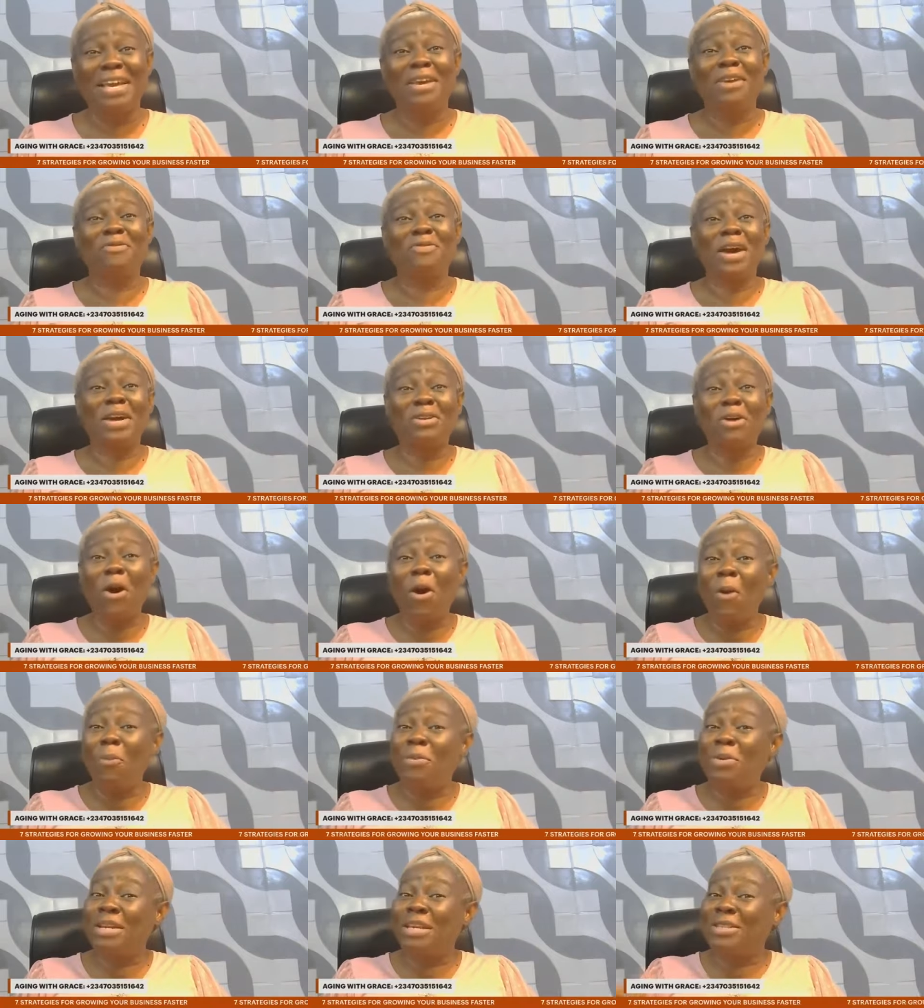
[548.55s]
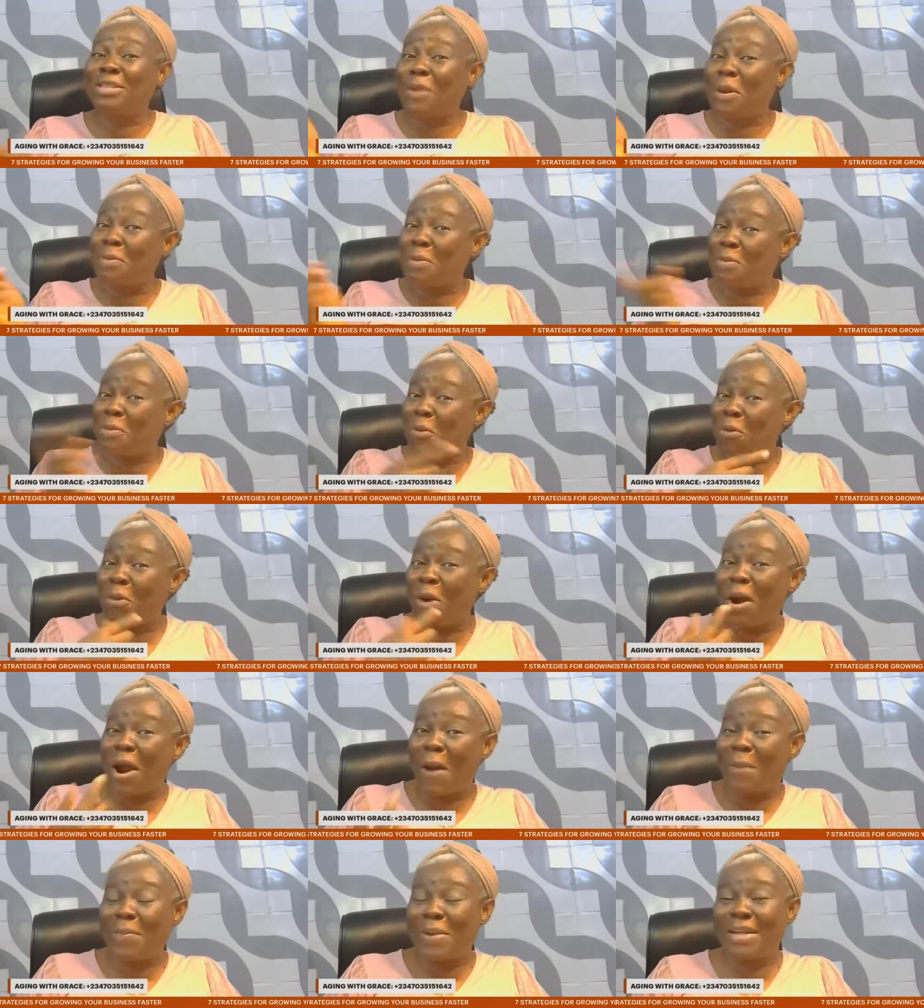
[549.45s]
If I don't open it when people
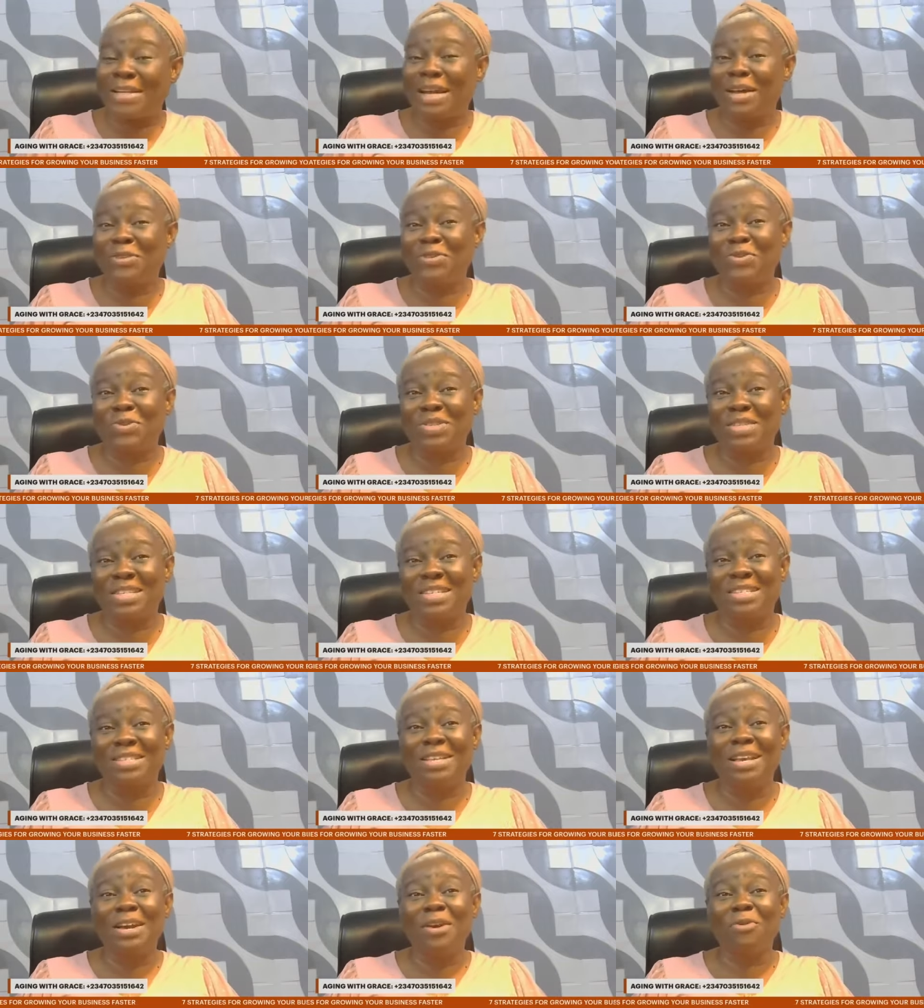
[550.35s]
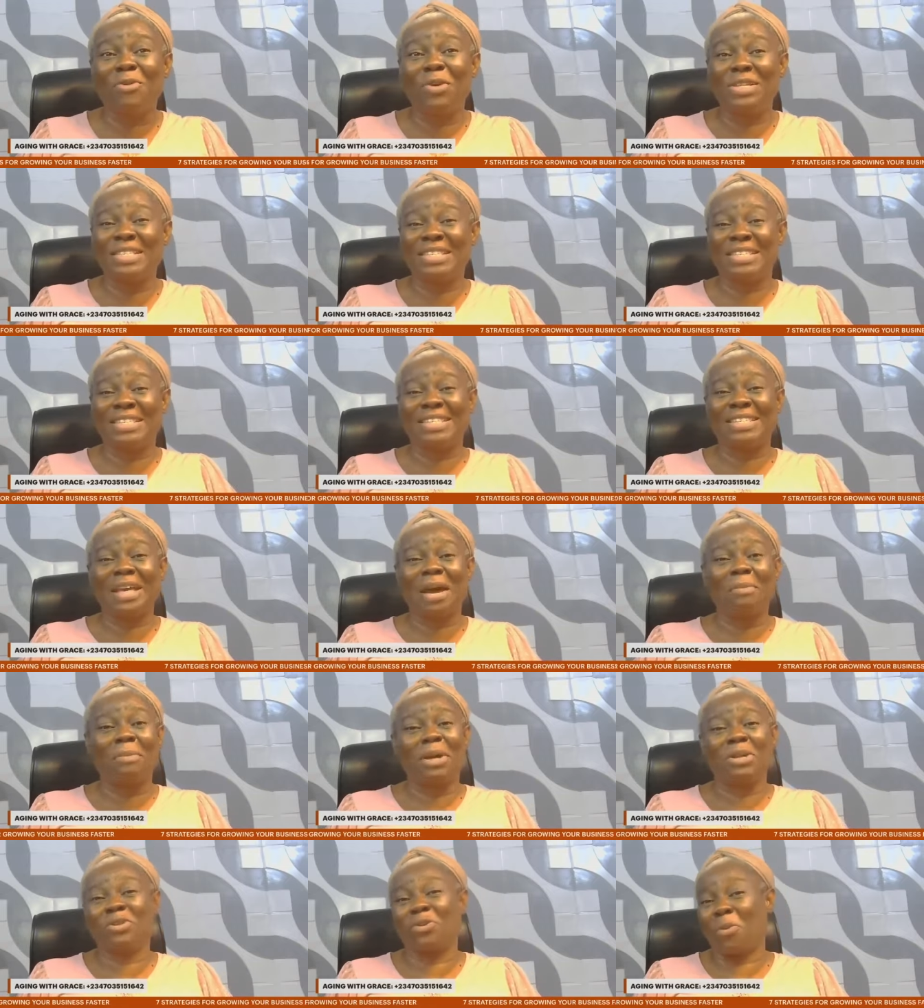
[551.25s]
walk up and down to see what is
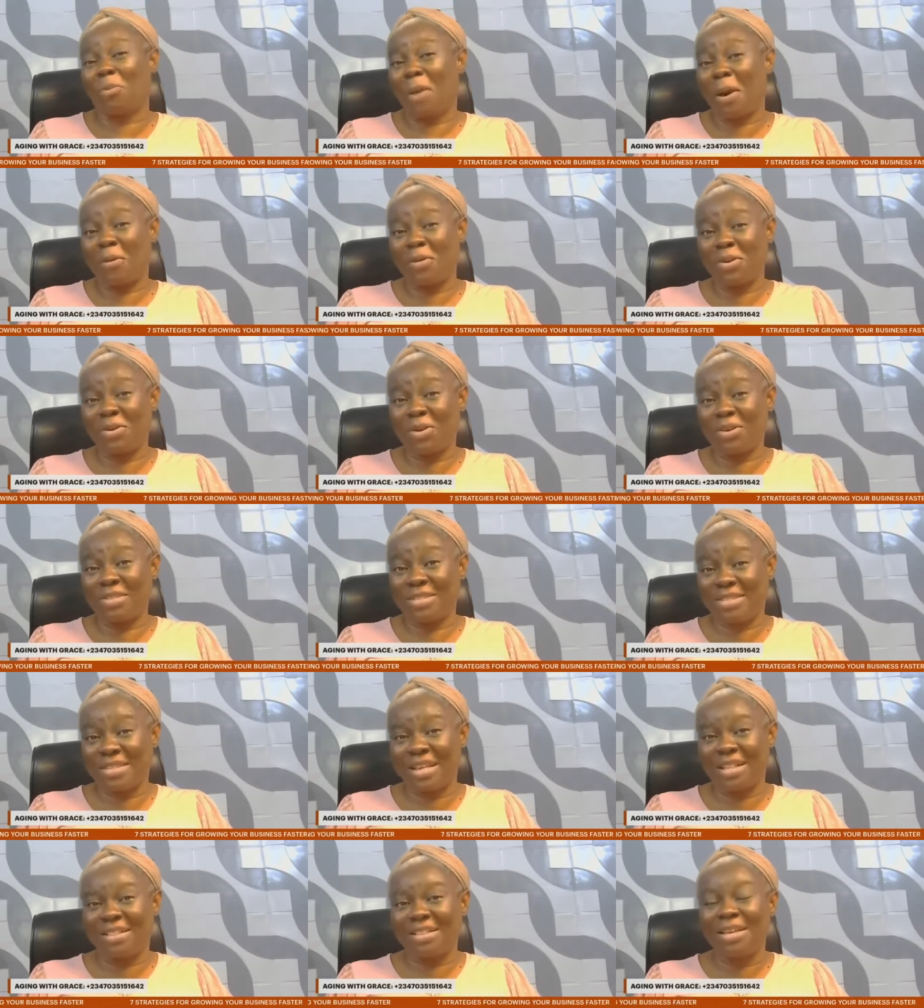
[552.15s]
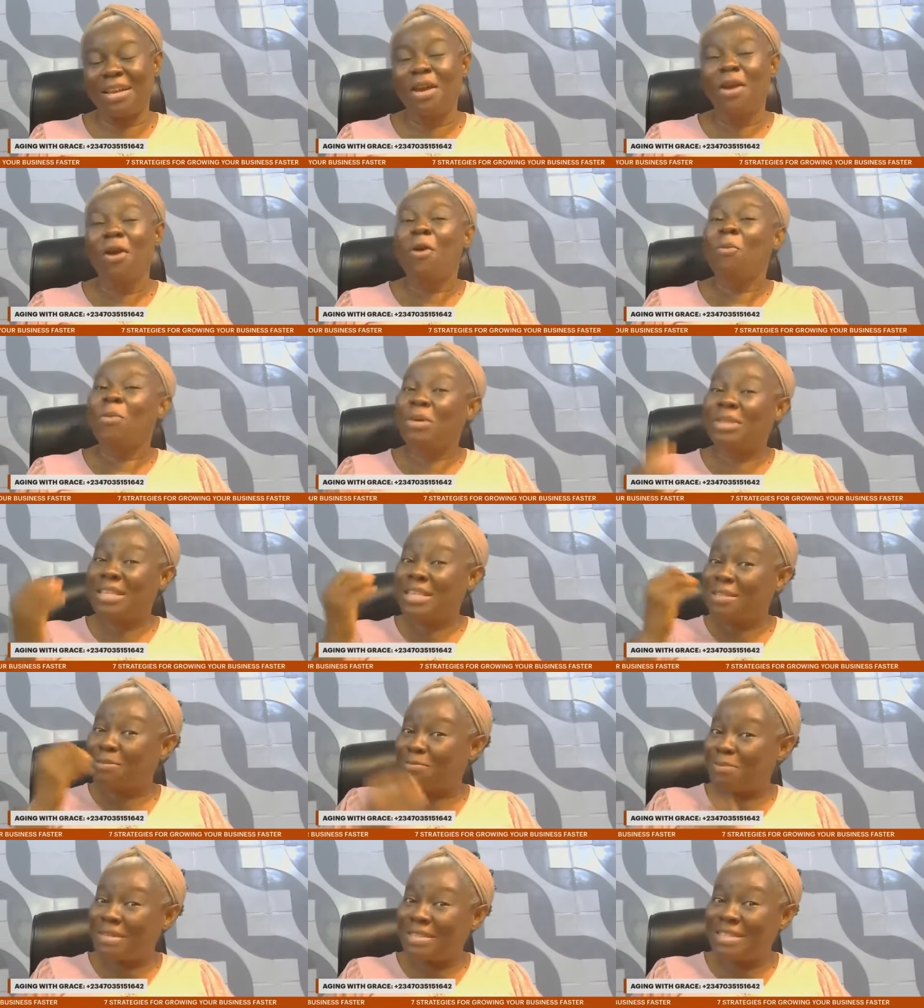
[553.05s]
inside my shop, I will not sell. But
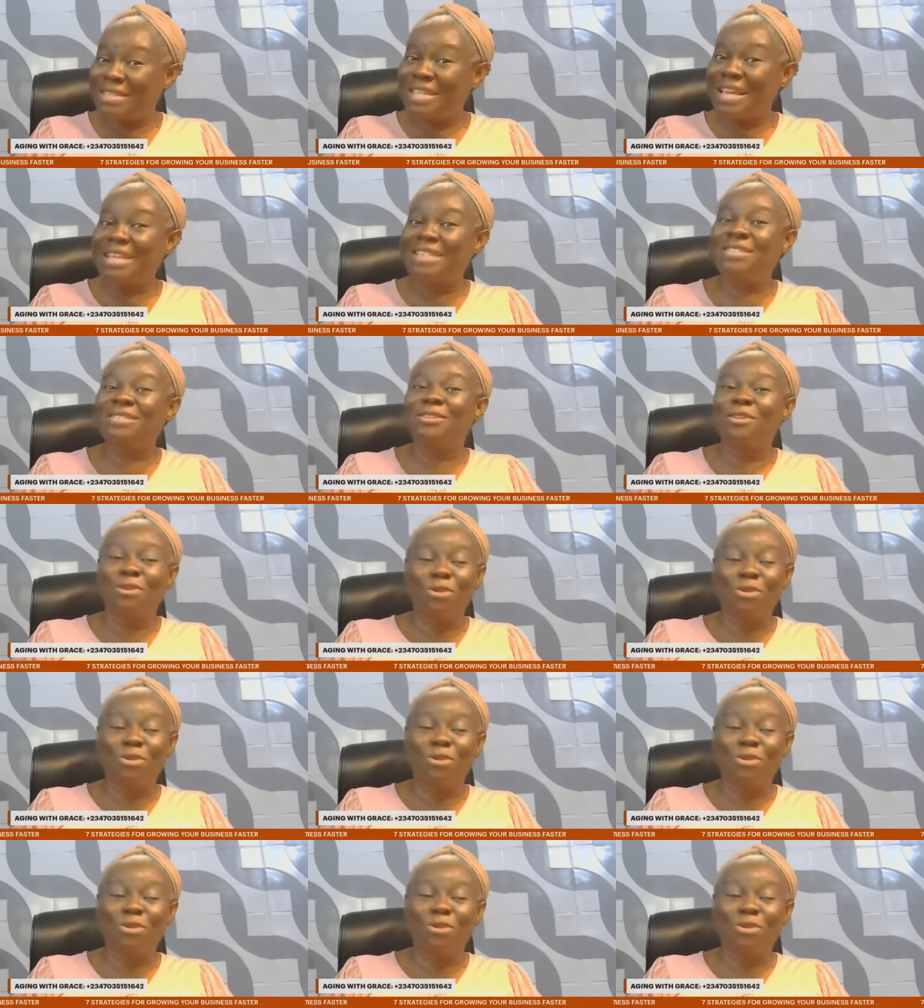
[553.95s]
this business,